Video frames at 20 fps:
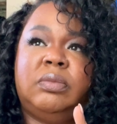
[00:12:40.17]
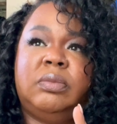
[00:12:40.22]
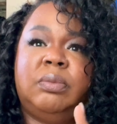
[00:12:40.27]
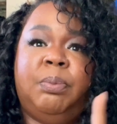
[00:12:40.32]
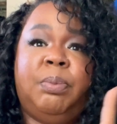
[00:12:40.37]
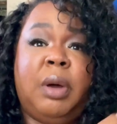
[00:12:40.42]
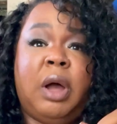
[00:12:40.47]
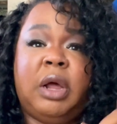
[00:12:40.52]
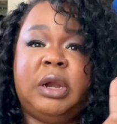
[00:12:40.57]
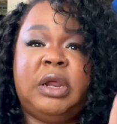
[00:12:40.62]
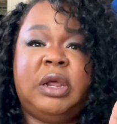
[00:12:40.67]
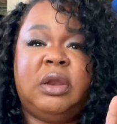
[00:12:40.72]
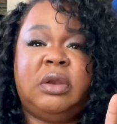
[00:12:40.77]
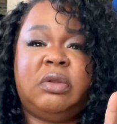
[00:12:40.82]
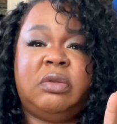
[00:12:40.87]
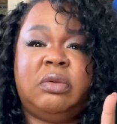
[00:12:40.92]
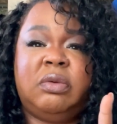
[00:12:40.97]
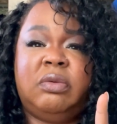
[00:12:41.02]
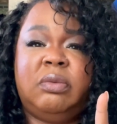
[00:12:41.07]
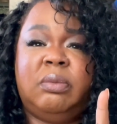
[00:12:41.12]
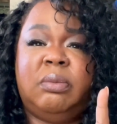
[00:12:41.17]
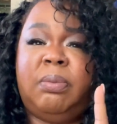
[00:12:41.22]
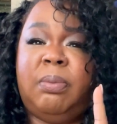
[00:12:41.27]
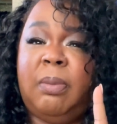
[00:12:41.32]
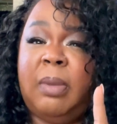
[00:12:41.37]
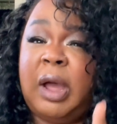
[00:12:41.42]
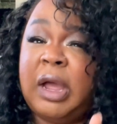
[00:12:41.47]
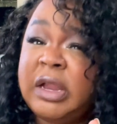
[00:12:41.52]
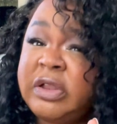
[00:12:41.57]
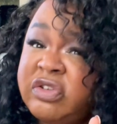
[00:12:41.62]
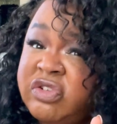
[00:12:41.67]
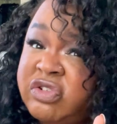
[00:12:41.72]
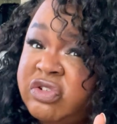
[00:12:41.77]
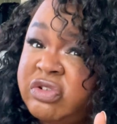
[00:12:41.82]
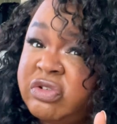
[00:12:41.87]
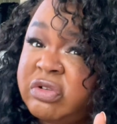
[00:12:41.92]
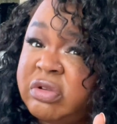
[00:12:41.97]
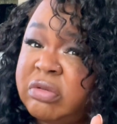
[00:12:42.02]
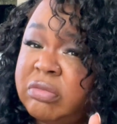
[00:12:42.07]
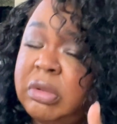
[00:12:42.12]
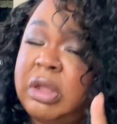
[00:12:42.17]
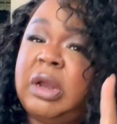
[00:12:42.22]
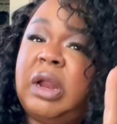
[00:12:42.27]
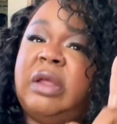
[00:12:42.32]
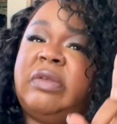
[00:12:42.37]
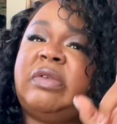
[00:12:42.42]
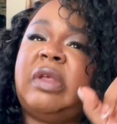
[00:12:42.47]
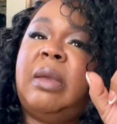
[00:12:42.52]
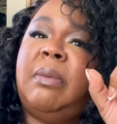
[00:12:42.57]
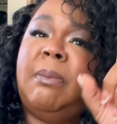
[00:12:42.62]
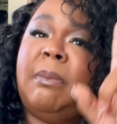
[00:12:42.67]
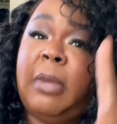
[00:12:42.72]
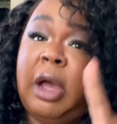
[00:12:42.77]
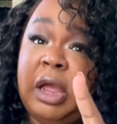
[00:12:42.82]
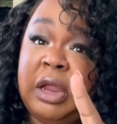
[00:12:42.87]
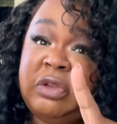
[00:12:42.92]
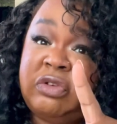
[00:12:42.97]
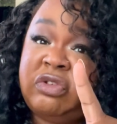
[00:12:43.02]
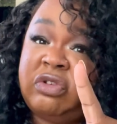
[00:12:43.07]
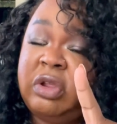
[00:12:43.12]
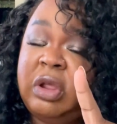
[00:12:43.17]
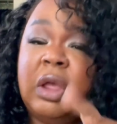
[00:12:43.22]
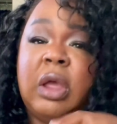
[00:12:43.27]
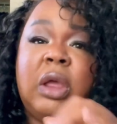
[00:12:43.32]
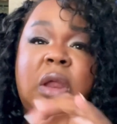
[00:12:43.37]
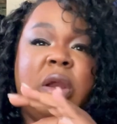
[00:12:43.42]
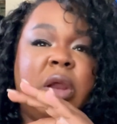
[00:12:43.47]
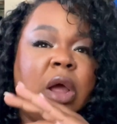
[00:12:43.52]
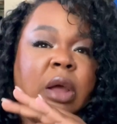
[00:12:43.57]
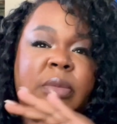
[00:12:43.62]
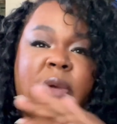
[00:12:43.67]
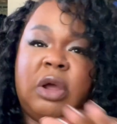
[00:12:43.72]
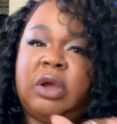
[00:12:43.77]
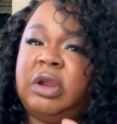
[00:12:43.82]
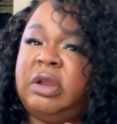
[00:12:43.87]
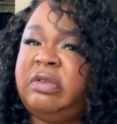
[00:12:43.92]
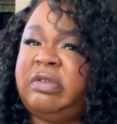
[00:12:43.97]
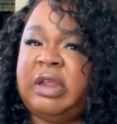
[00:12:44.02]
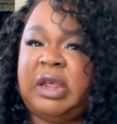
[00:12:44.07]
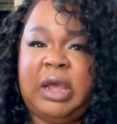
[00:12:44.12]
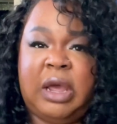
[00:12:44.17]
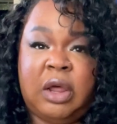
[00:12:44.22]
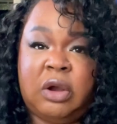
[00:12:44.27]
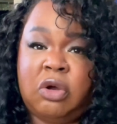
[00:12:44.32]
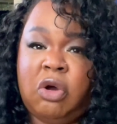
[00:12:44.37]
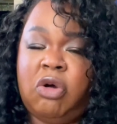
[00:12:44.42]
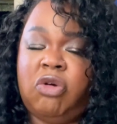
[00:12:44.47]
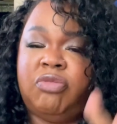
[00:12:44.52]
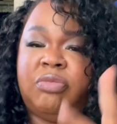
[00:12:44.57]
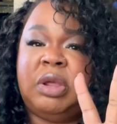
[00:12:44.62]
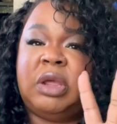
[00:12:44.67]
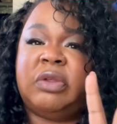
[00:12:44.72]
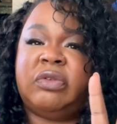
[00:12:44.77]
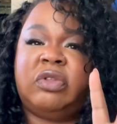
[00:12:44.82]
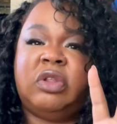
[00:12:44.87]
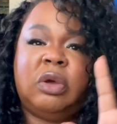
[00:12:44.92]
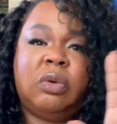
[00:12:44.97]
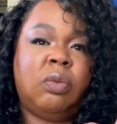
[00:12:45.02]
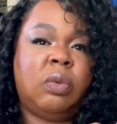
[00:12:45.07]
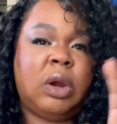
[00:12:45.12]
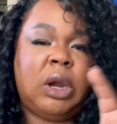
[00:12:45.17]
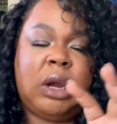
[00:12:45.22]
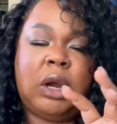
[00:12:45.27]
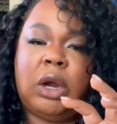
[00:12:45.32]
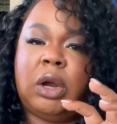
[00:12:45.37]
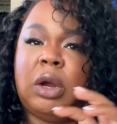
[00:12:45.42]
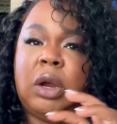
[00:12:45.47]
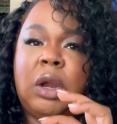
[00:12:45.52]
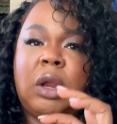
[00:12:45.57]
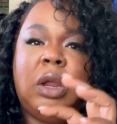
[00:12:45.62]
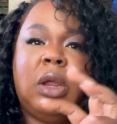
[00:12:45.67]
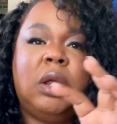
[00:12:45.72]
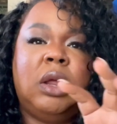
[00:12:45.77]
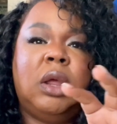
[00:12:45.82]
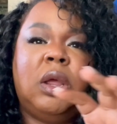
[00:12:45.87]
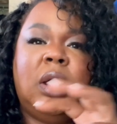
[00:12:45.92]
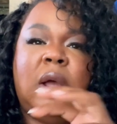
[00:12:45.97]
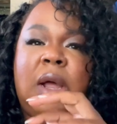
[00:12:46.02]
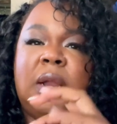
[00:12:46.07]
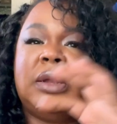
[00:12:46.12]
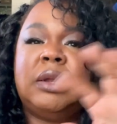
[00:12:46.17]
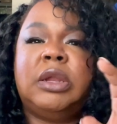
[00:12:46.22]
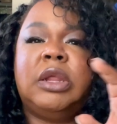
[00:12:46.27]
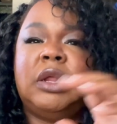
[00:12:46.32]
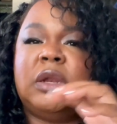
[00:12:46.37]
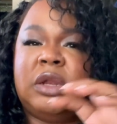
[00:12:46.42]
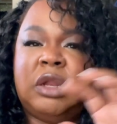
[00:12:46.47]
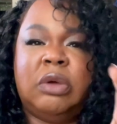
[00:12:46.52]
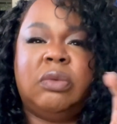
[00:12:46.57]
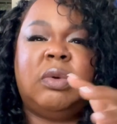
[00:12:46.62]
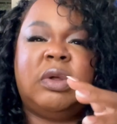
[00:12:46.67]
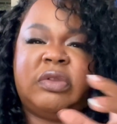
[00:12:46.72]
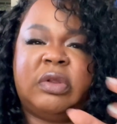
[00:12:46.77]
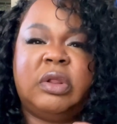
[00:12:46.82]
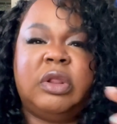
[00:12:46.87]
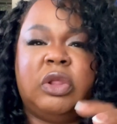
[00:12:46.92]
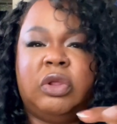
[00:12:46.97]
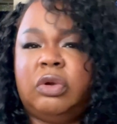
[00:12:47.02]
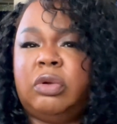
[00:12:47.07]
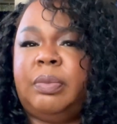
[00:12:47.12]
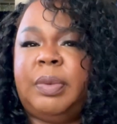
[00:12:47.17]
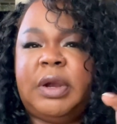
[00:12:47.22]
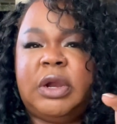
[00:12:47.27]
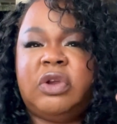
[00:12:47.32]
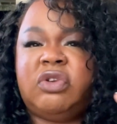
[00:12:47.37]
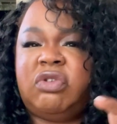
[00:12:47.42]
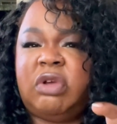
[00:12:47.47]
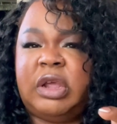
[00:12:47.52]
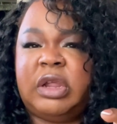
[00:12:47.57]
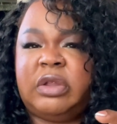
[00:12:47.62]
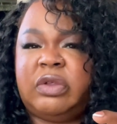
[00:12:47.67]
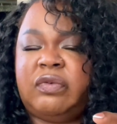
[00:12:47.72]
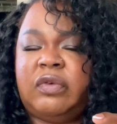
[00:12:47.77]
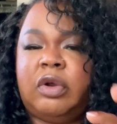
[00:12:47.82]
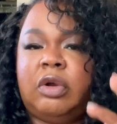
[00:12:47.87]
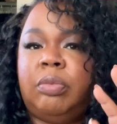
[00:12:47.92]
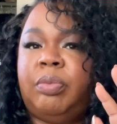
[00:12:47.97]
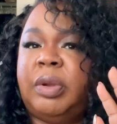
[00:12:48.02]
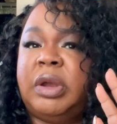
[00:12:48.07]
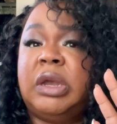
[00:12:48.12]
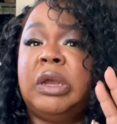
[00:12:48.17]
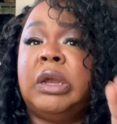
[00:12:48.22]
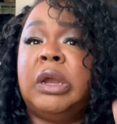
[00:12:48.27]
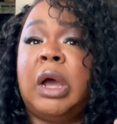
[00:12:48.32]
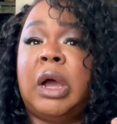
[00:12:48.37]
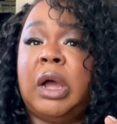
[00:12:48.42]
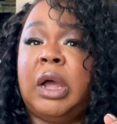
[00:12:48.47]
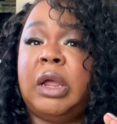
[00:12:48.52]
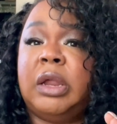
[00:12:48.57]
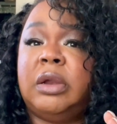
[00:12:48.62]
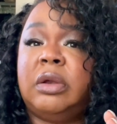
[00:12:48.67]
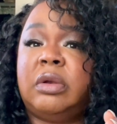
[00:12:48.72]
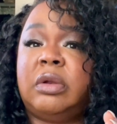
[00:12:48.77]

bonnet much, and I say much. I'm not going to say at all, because there was a little bit of transfer, but not